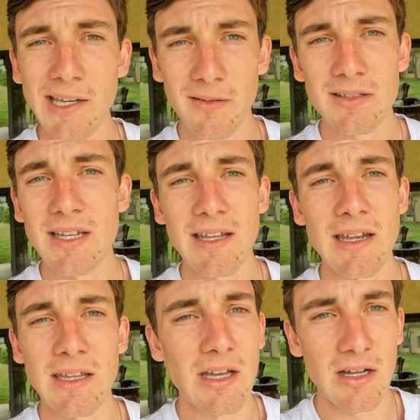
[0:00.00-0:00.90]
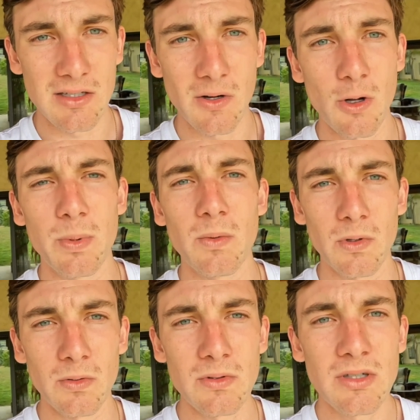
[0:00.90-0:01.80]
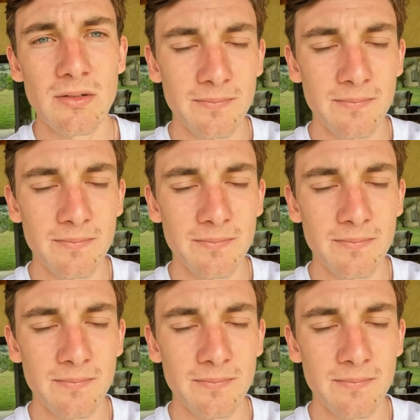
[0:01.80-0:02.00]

irritate any cuts or open wounds.